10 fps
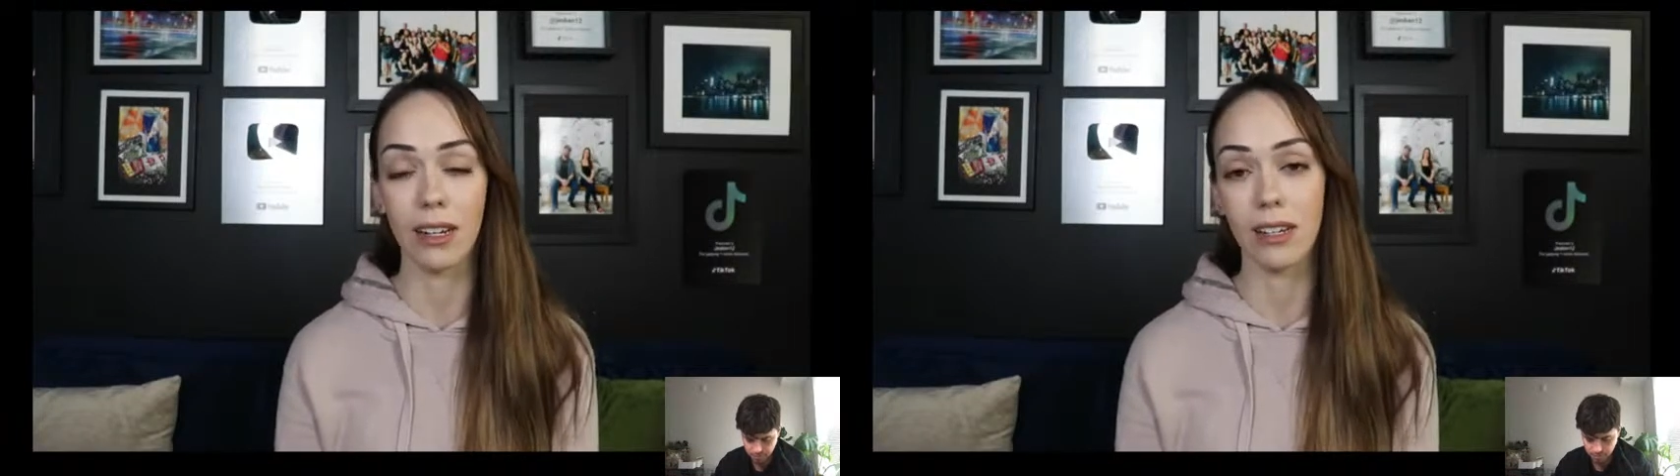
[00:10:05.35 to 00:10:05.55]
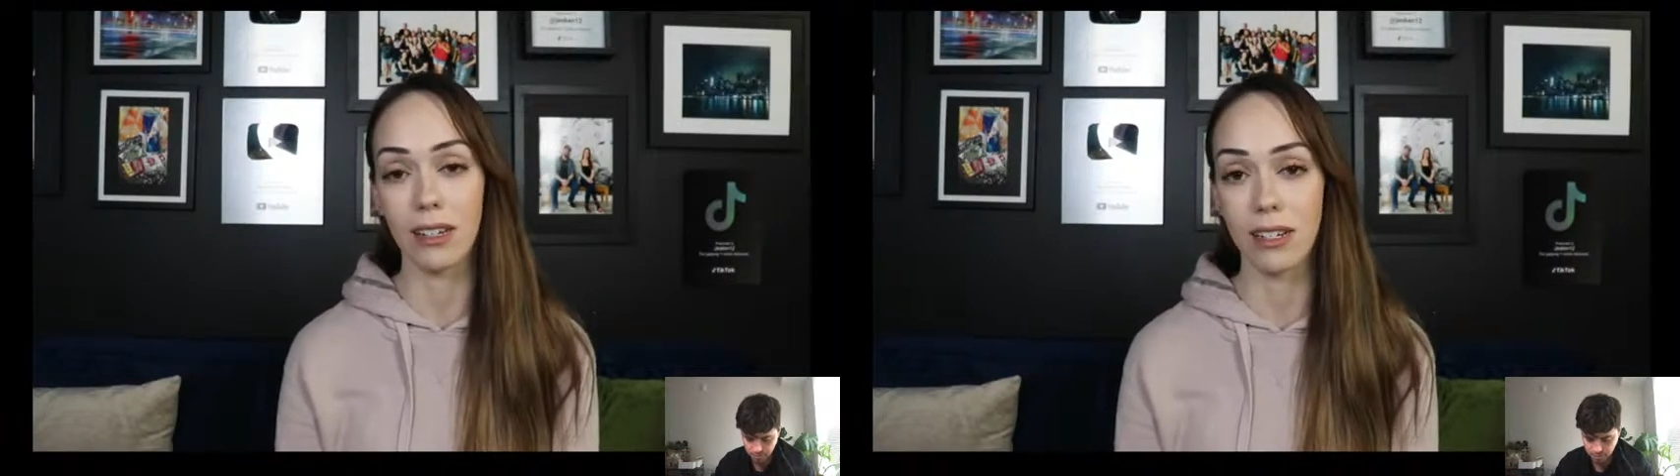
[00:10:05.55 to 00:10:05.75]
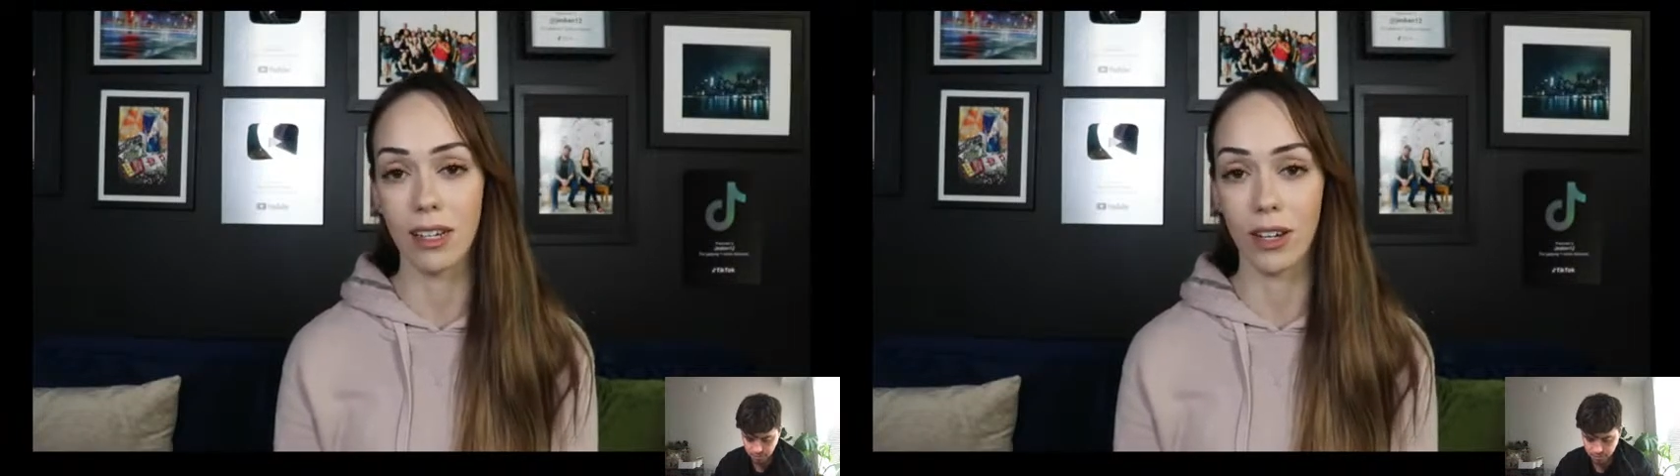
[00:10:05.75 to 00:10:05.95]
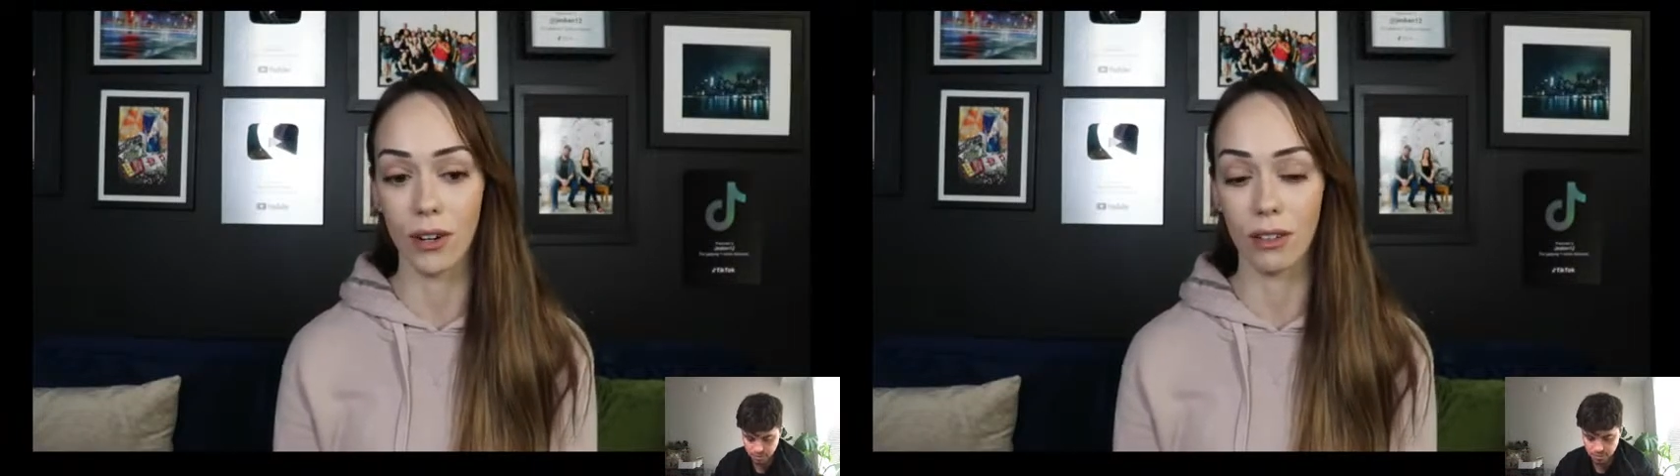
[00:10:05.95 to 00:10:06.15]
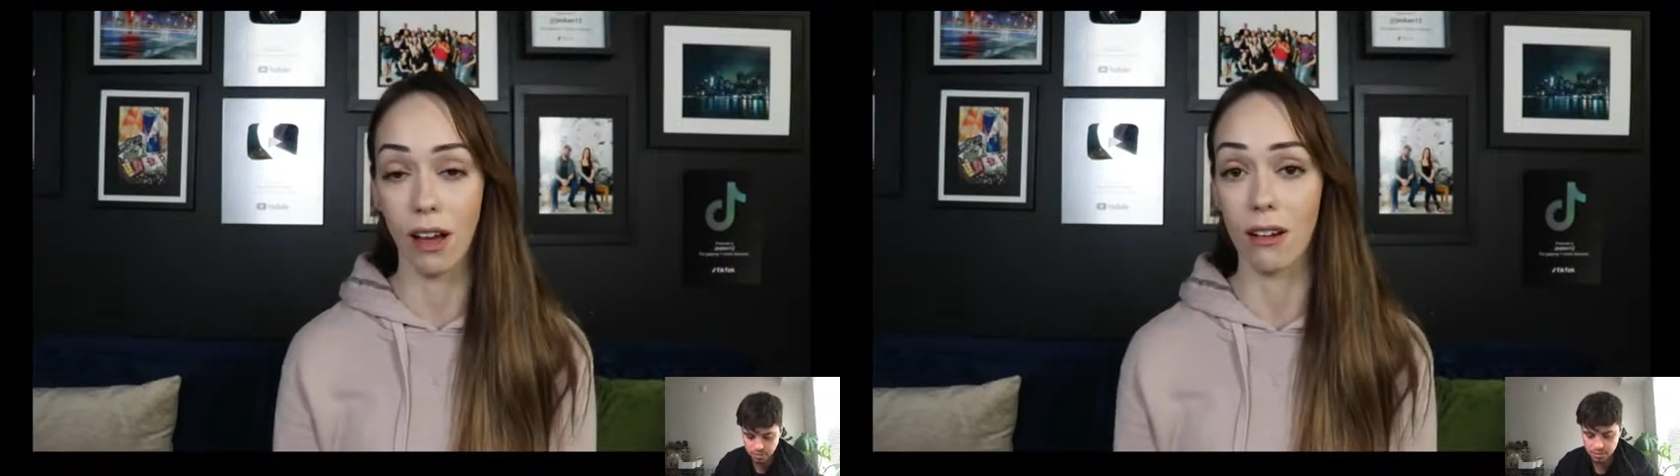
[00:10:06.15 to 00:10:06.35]
I needed to
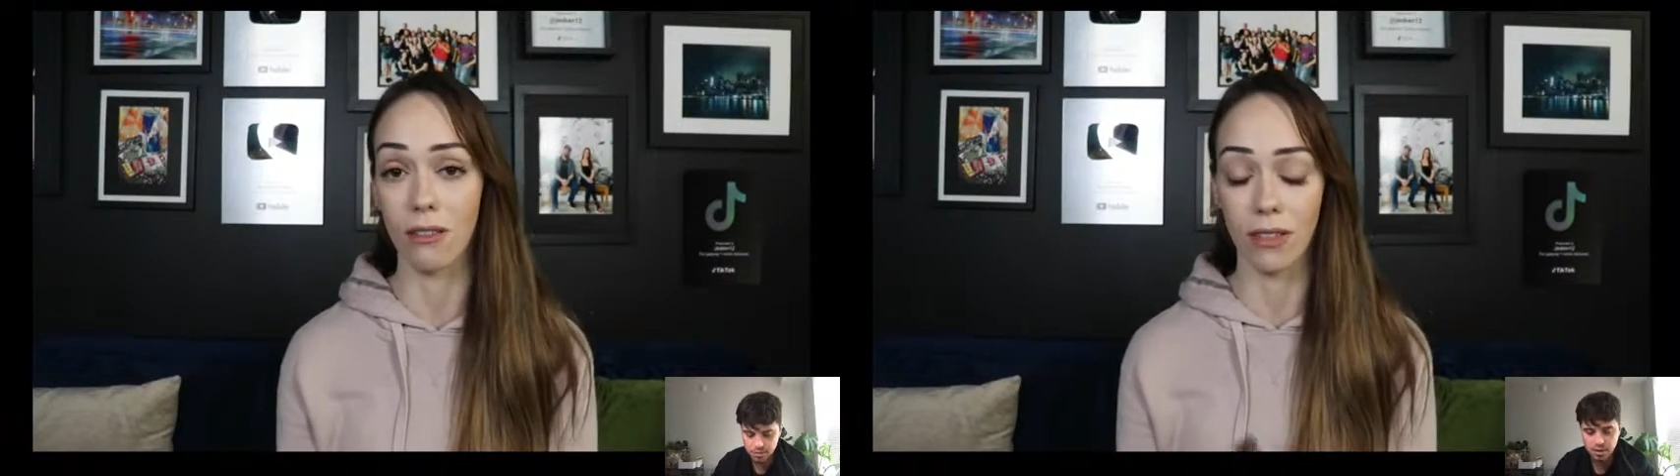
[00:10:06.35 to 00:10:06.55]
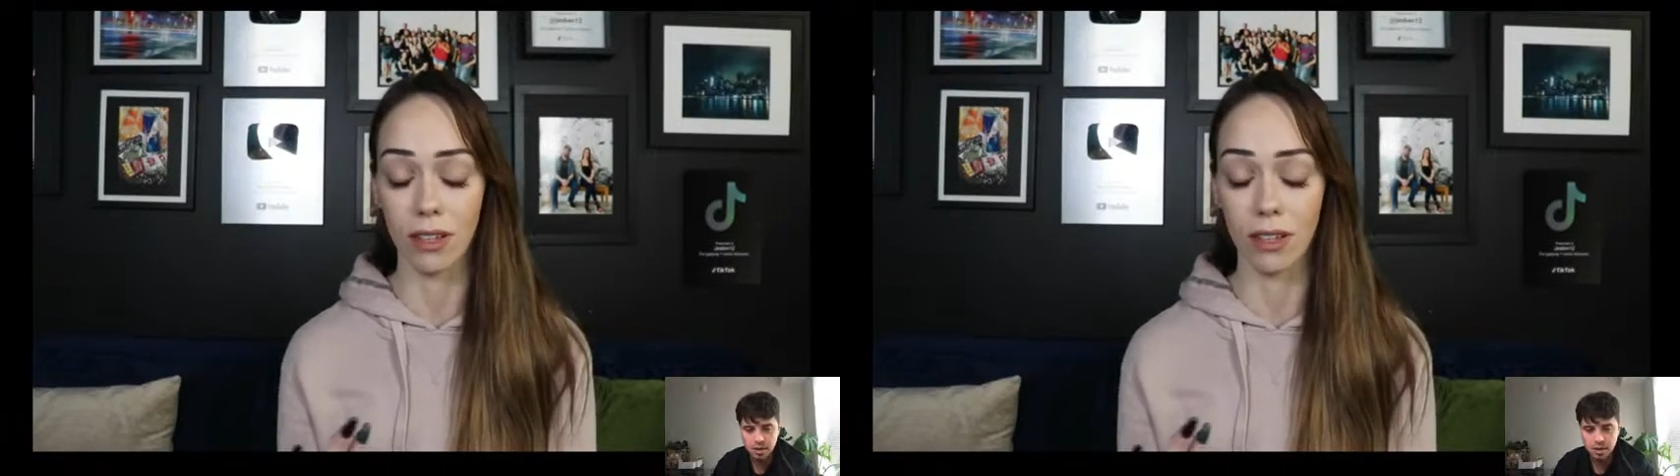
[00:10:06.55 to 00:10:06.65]
hear a lot of